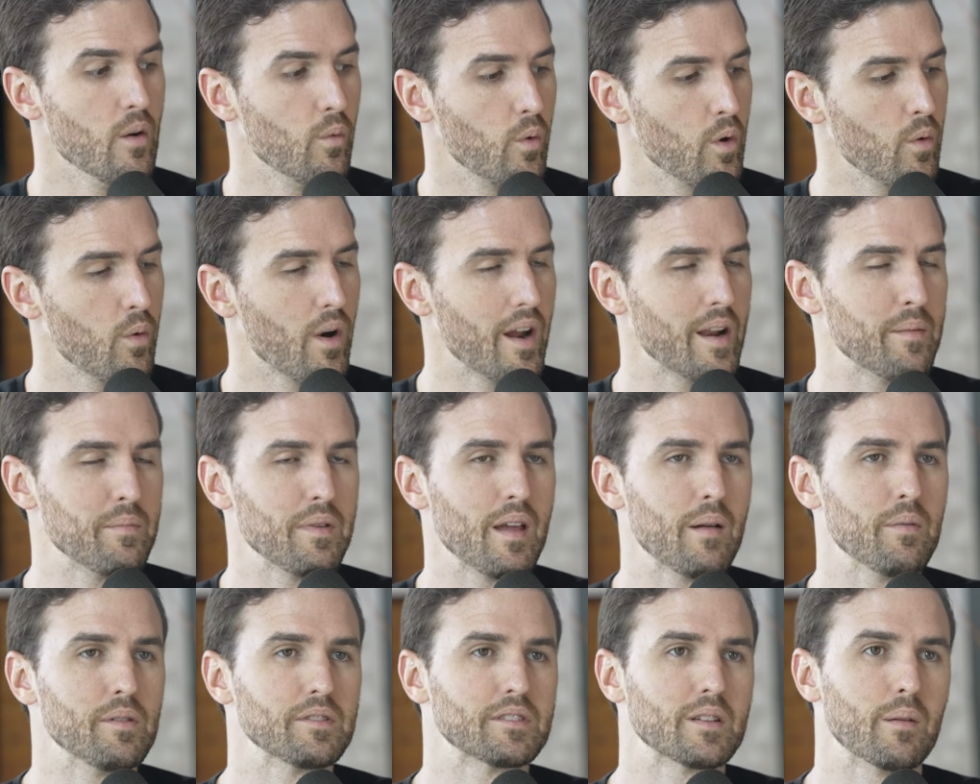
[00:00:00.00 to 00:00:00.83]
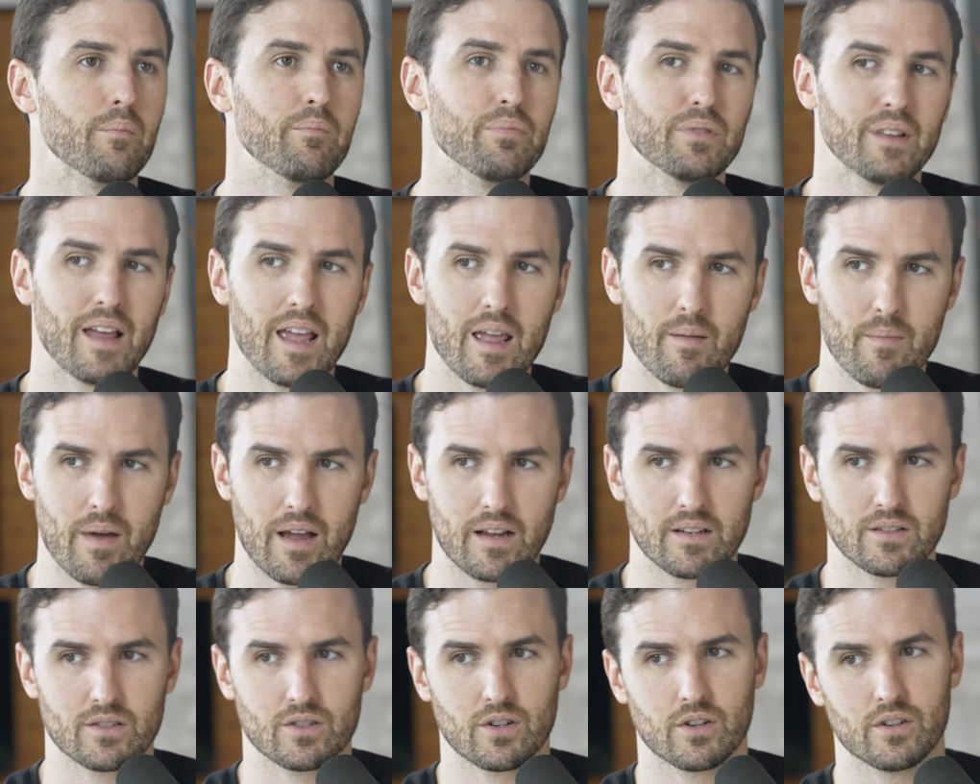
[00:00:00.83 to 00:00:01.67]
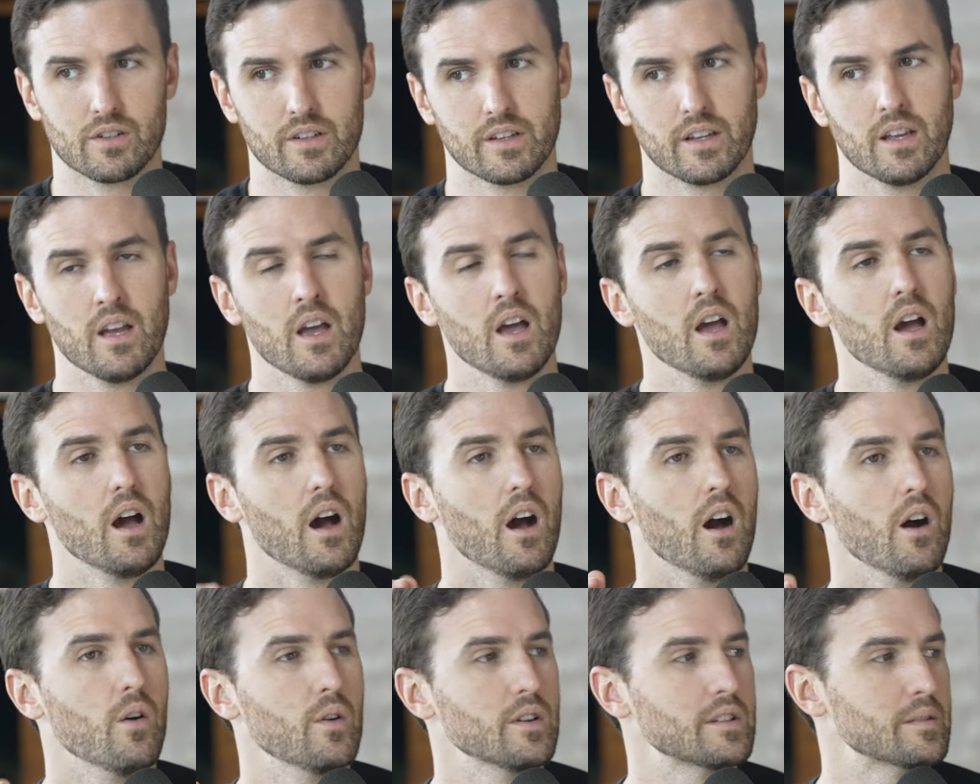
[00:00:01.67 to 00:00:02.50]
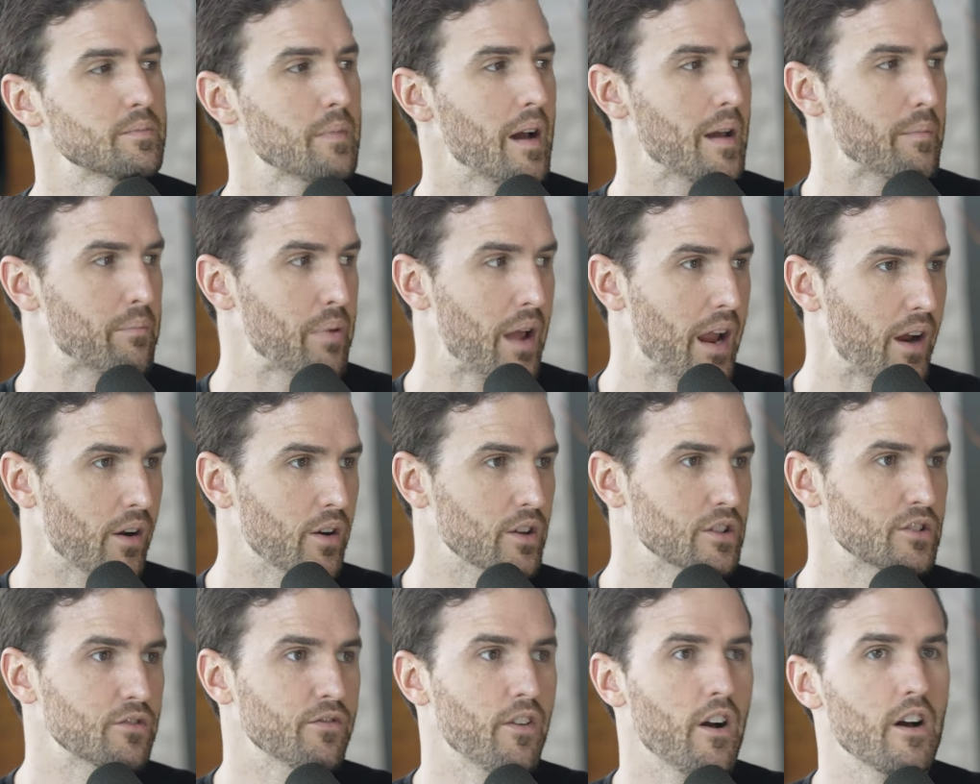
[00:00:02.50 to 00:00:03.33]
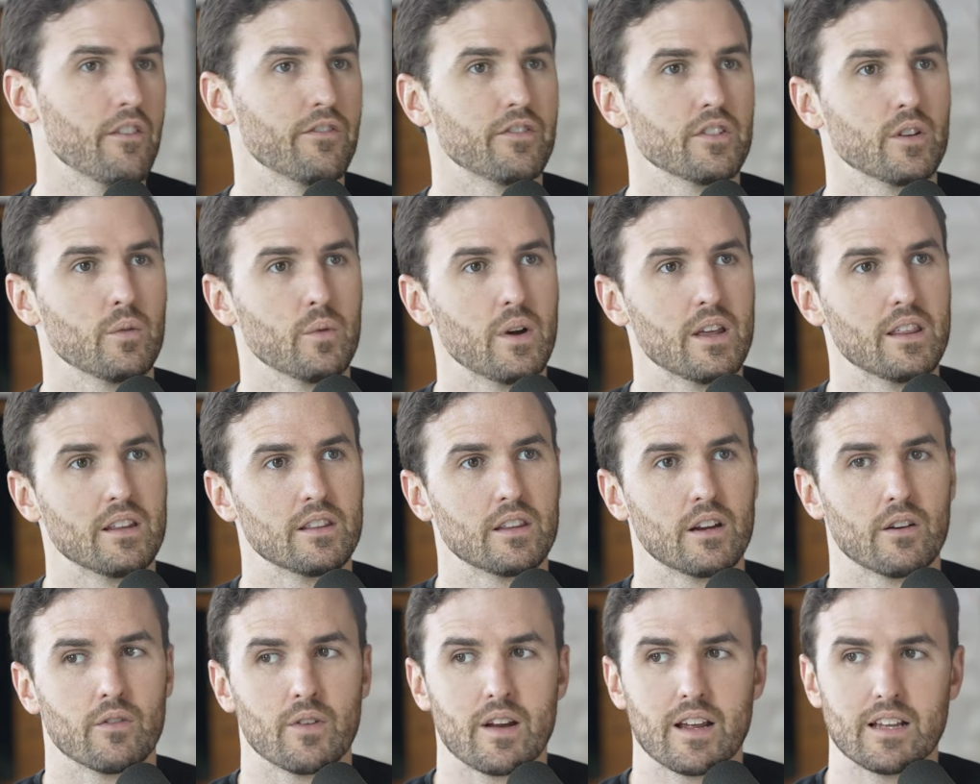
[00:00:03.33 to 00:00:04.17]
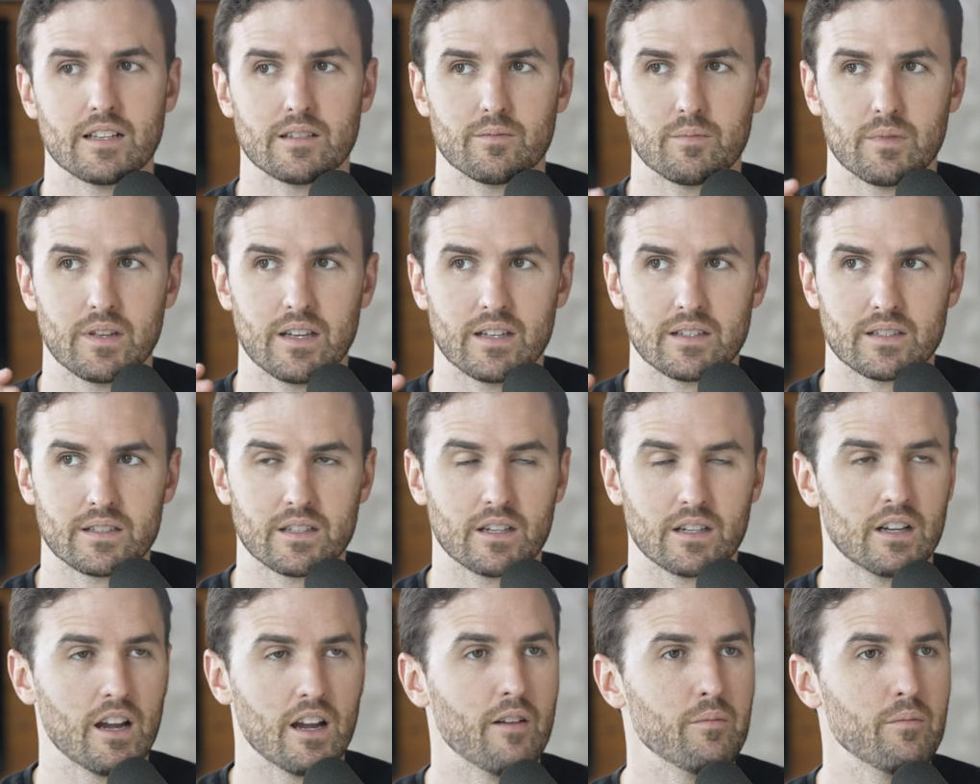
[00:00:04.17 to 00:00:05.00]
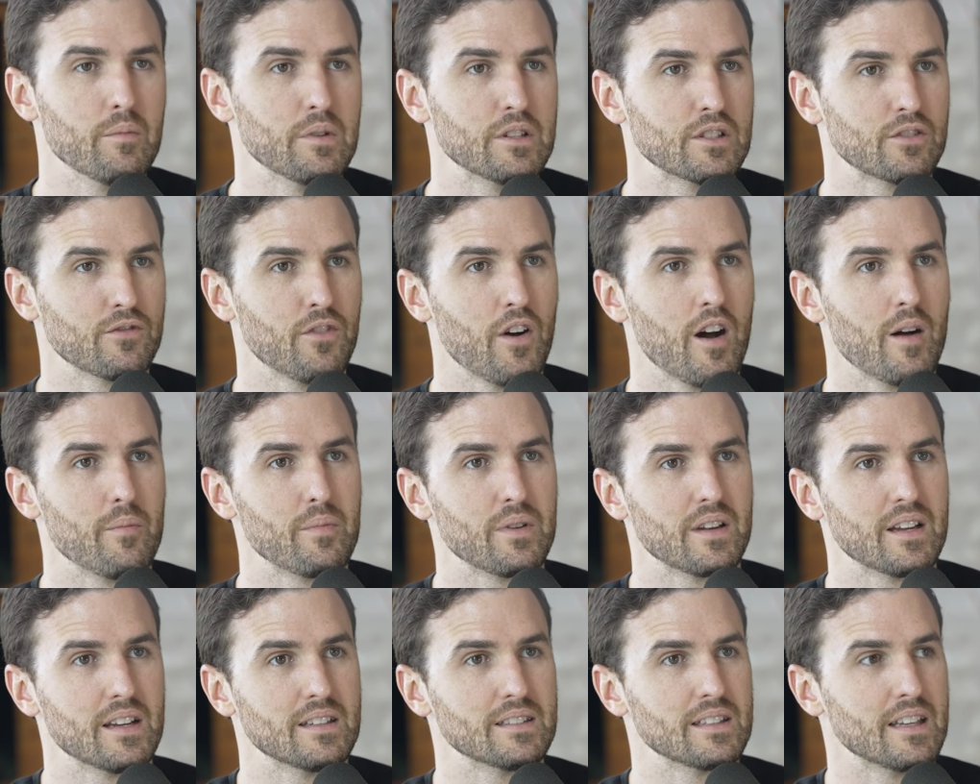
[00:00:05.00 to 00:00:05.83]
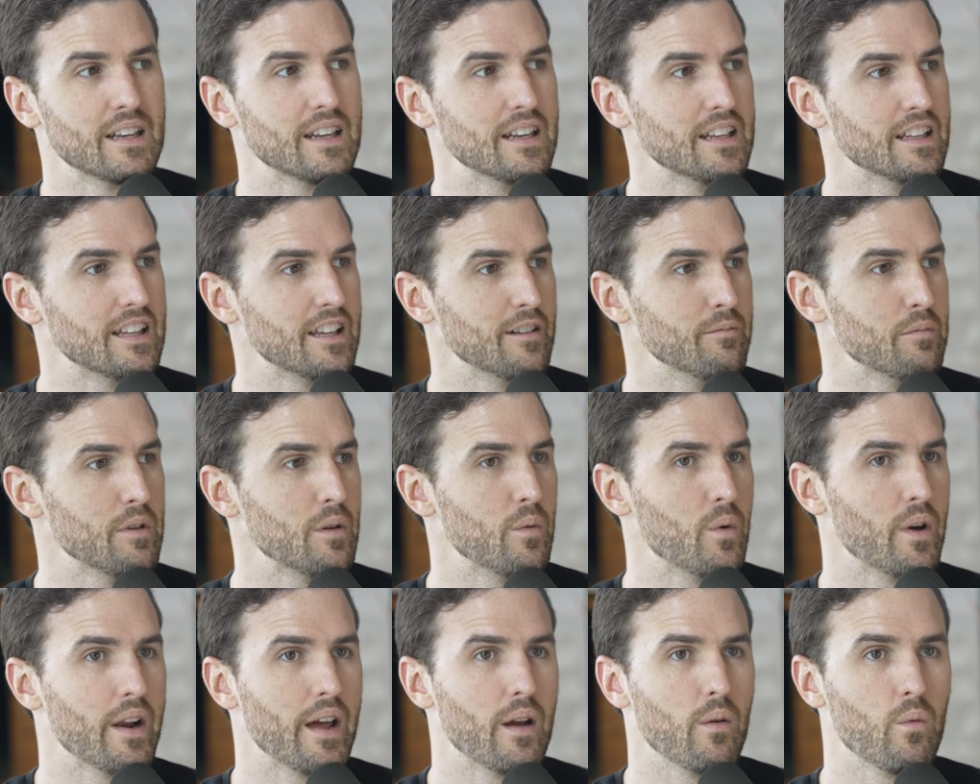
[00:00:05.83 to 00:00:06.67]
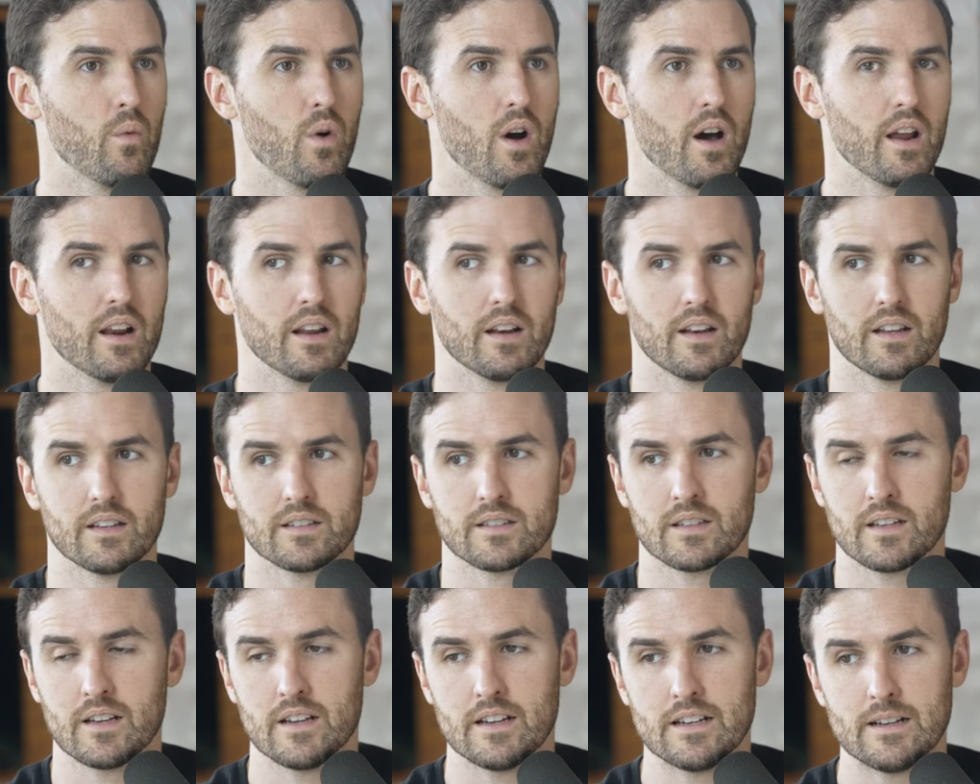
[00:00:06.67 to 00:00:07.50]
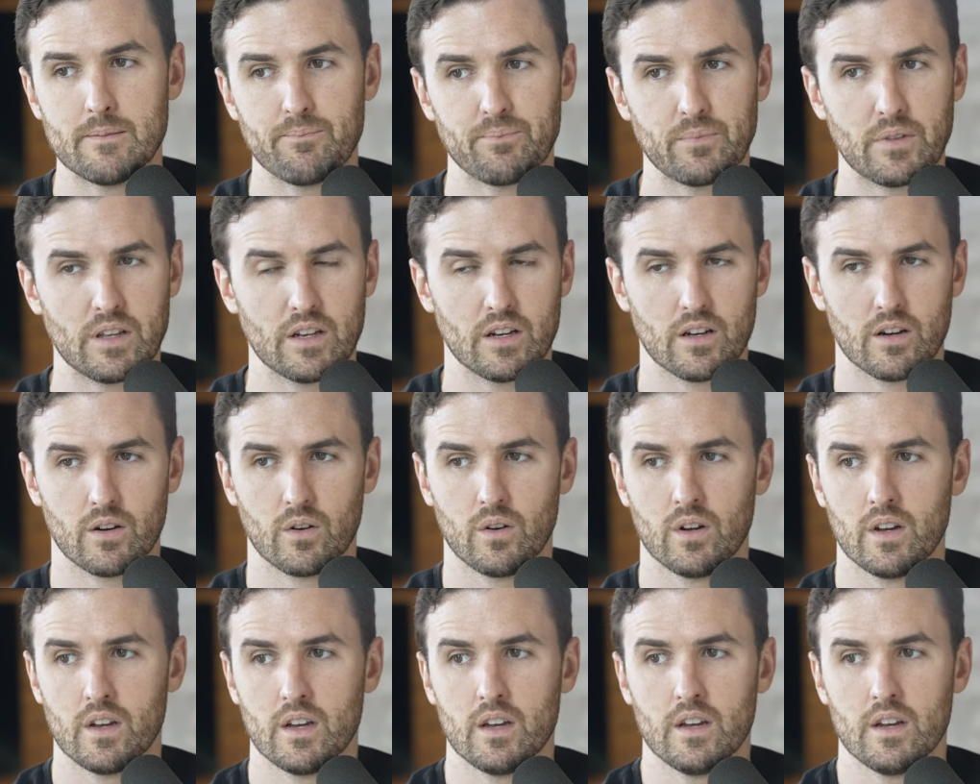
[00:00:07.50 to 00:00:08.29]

We want to be able to blame externally. Oh, it's my parents' fault for the way that they raised me. It's the government's fault because they didn't give me what I wanted. It's, you know,